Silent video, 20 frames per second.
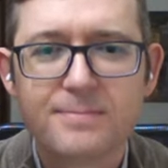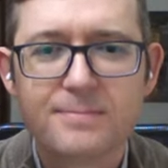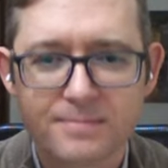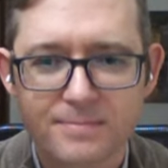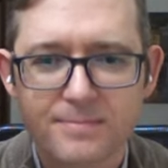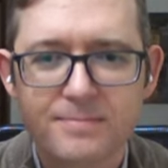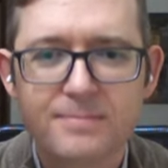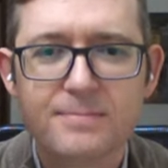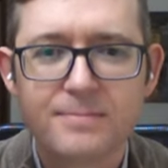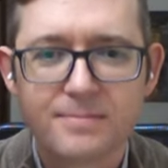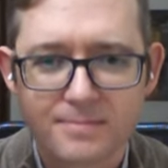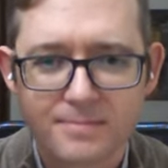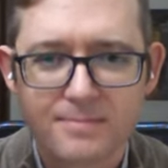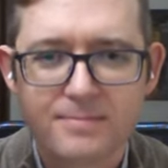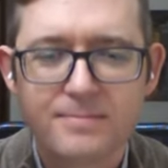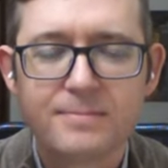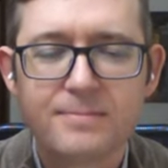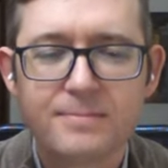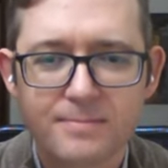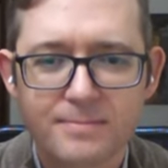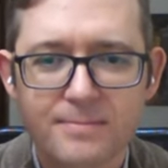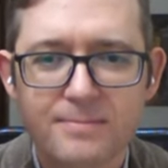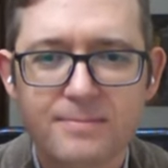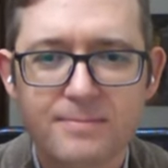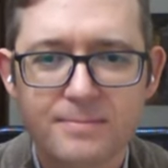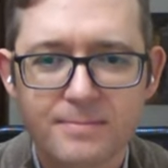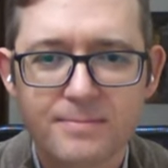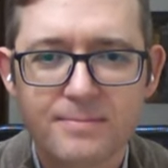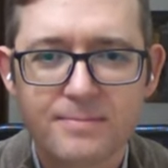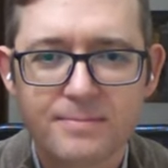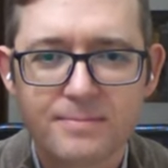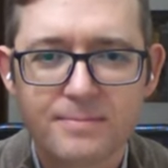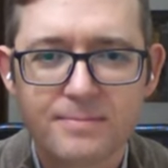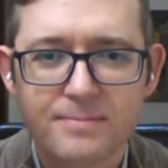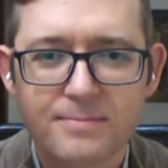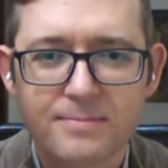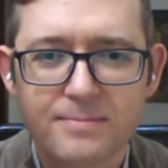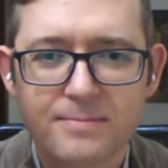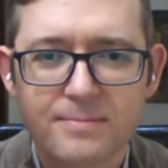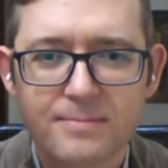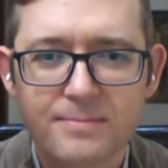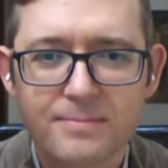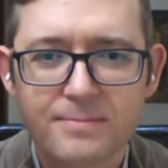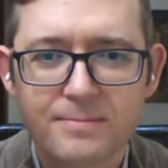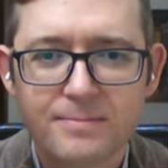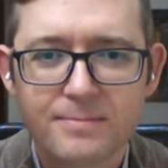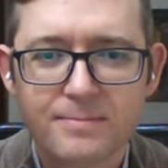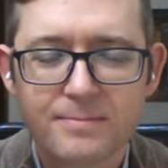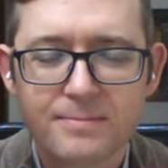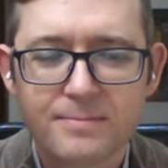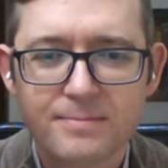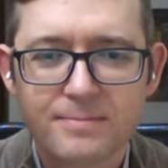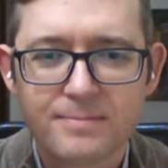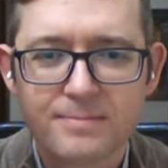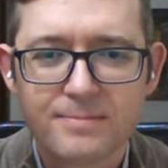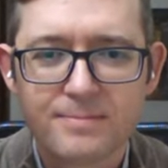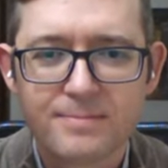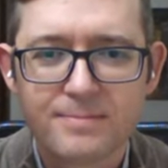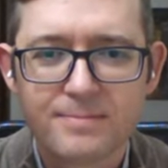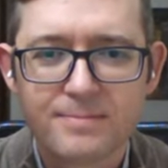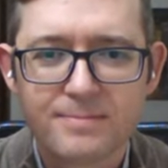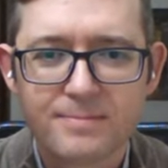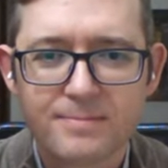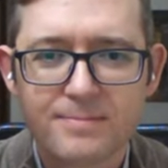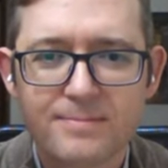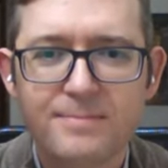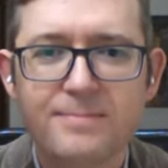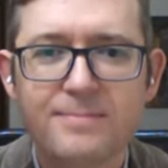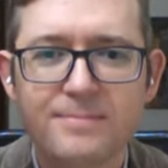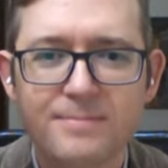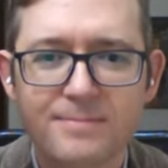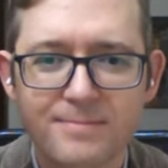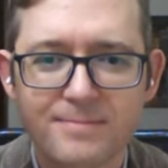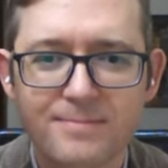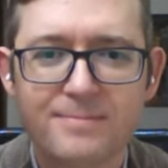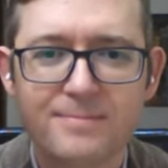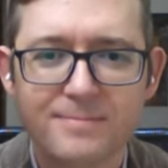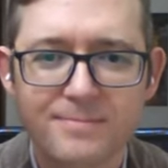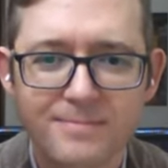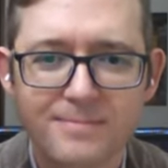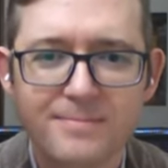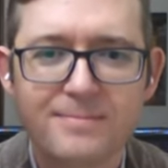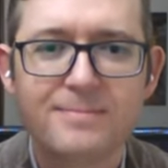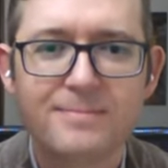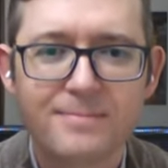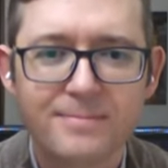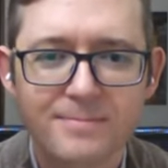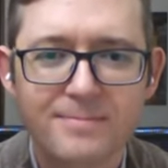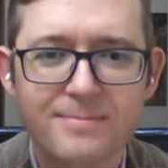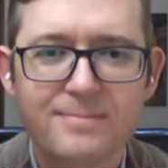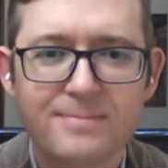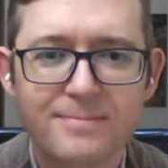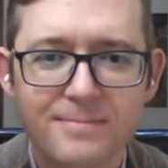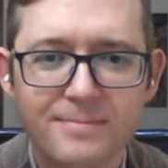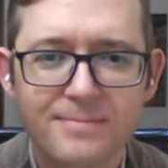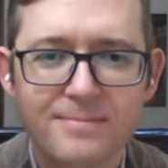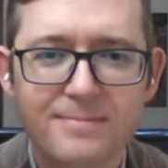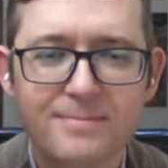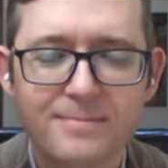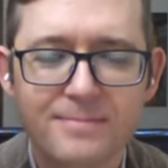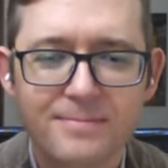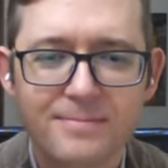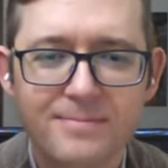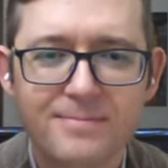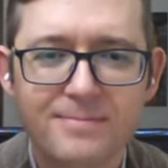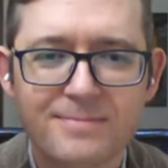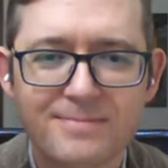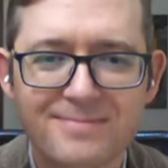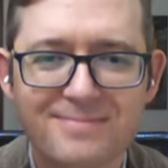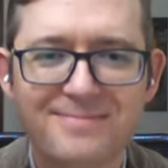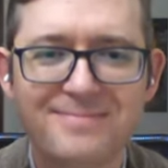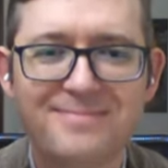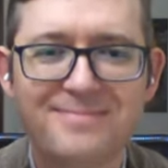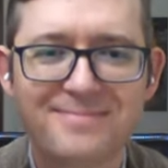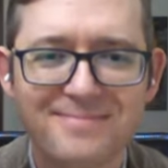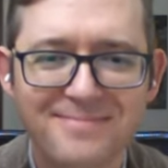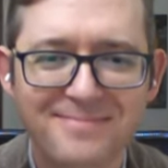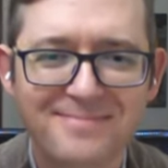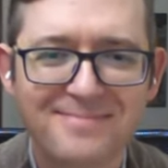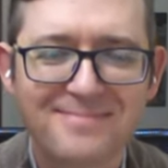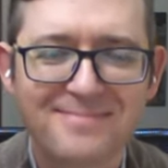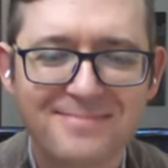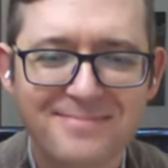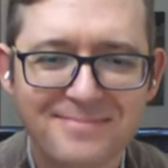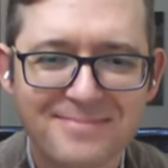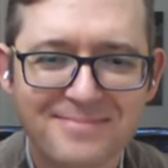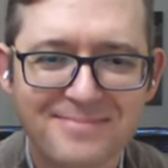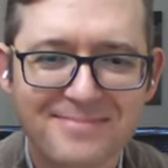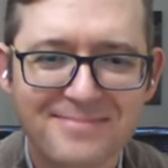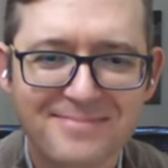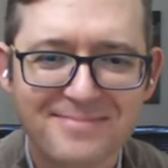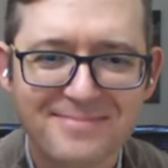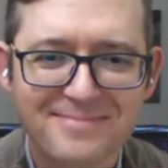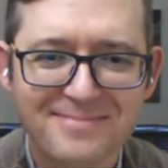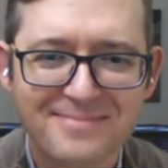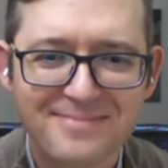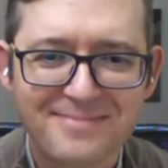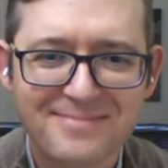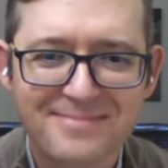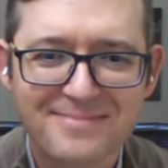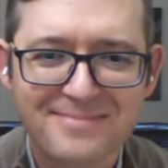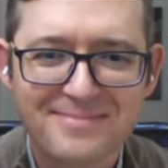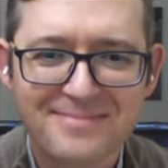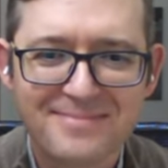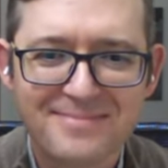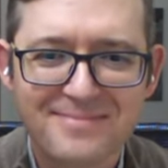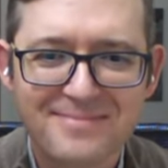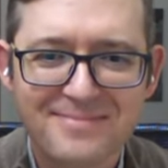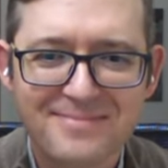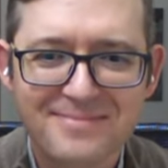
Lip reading: No words are spoken by the person on screen.